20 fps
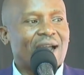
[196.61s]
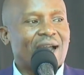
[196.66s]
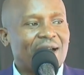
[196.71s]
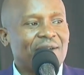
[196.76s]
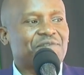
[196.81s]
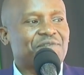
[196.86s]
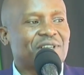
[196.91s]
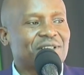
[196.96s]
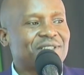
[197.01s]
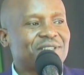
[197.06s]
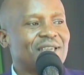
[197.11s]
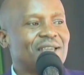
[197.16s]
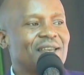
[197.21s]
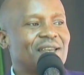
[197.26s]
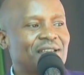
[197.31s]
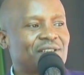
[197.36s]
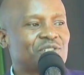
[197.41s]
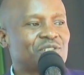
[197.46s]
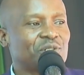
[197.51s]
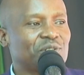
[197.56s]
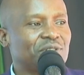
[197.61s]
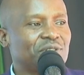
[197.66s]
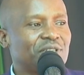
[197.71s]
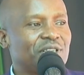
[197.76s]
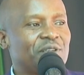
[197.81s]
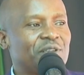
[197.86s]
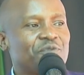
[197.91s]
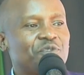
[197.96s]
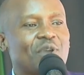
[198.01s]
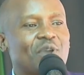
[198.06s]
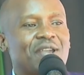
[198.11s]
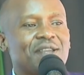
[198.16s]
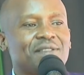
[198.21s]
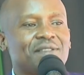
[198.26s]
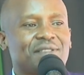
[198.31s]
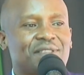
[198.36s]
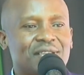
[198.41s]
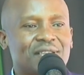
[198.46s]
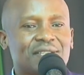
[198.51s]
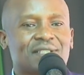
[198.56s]
after the election, if you are
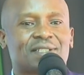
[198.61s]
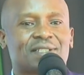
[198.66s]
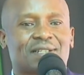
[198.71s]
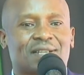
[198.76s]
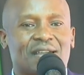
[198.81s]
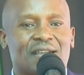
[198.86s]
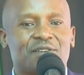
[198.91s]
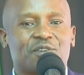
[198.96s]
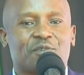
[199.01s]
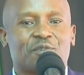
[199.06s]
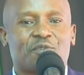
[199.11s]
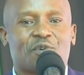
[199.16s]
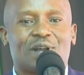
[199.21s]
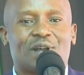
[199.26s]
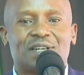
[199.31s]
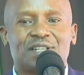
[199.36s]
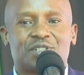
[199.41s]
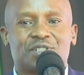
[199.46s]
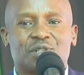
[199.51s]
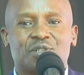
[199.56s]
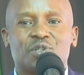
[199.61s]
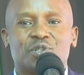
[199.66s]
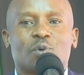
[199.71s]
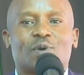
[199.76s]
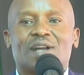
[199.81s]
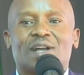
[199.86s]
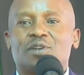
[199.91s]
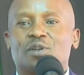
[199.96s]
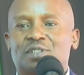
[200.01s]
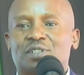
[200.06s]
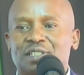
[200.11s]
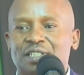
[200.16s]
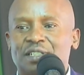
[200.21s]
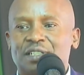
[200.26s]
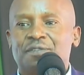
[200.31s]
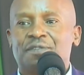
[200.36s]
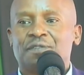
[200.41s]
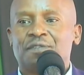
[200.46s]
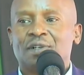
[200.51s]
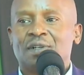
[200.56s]
in this kind of coalition, you cannot
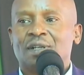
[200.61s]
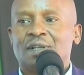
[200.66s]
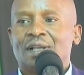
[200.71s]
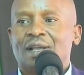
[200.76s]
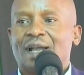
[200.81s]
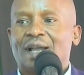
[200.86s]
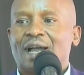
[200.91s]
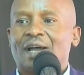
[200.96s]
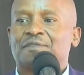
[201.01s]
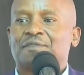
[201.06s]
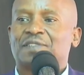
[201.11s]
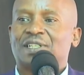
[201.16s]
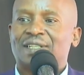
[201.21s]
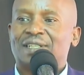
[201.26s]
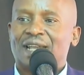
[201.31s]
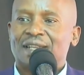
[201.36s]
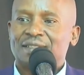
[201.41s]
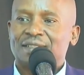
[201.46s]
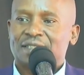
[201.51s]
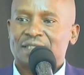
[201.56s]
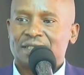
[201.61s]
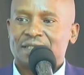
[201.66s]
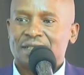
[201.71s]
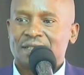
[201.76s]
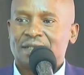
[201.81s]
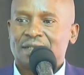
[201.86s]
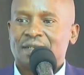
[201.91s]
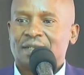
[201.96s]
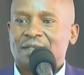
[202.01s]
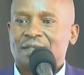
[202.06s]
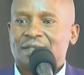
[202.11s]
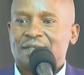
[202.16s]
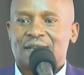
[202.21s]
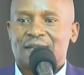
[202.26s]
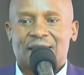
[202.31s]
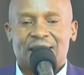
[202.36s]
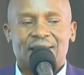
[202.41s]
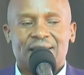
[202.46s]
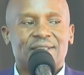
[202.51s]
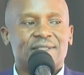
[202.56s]
leave after 90
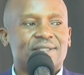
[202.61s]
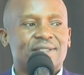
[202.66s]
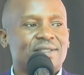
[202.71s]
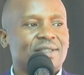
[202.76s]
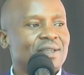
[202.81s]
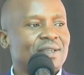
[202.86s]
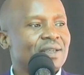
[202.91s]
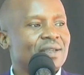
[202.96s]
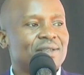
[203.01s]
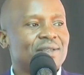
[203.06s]
days,